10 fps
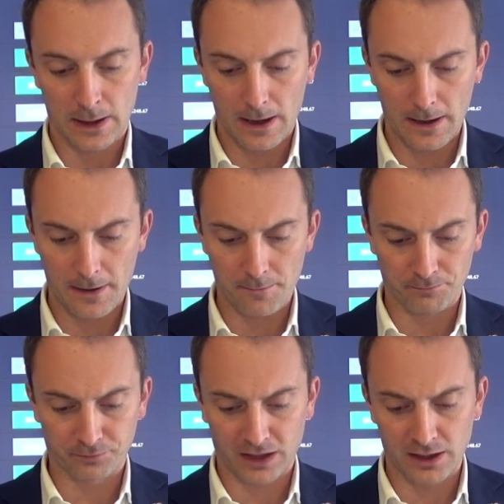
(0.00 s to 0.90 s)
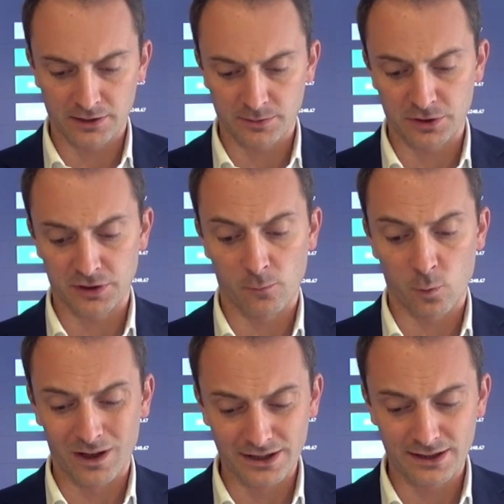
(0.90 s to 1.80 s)
Earnings per share of
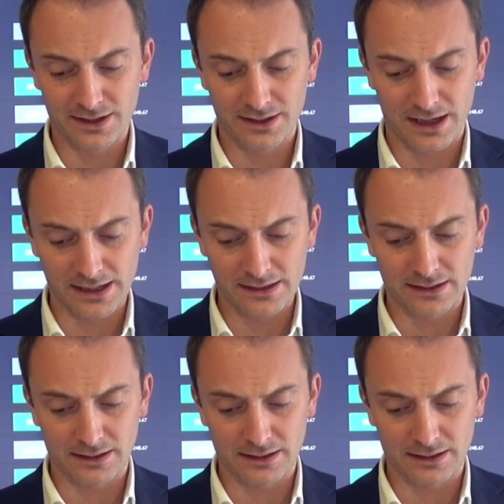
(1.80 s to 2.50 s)
1 cent,